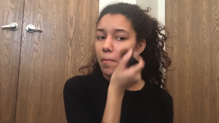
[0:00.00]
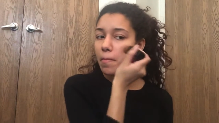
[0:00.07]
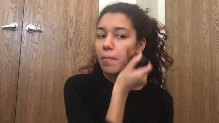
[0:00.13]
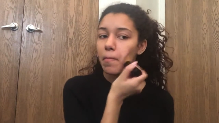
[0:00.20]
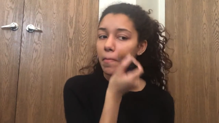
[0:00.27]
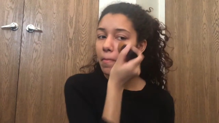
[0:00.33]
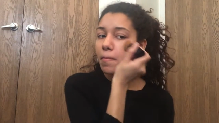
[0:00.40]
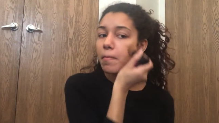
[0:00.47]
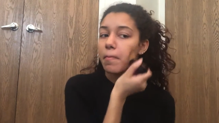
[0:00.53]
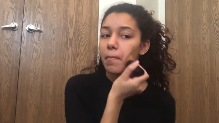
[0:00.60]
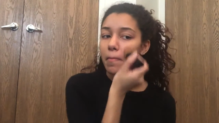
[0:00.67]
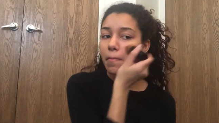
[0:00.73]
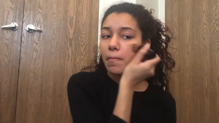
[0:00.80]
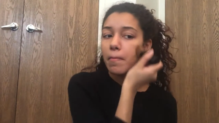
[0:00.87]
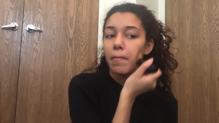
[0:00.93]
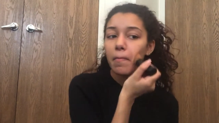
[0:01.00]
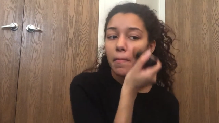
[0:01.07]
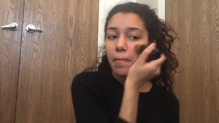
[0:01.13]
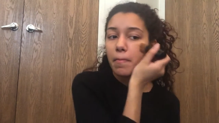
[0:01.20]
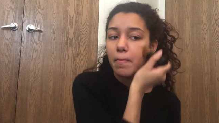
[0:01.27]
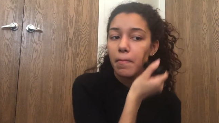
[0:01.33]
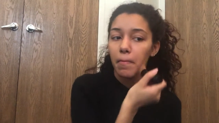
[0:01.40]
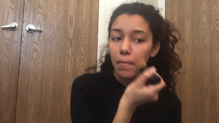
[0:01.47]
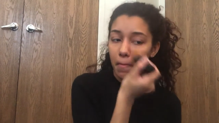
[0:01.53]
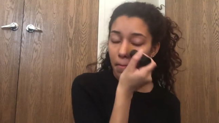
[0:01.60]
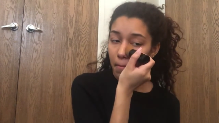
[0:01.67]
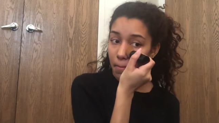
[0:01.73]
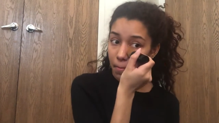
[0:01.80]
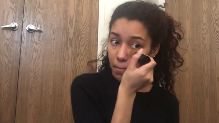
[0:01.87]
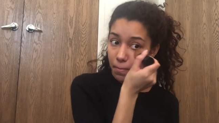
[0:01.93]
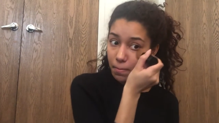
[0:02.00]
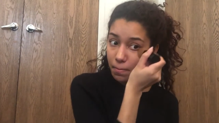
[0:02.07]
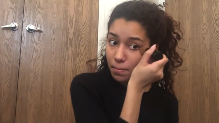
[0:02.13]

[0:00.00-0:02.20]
Nothing is said.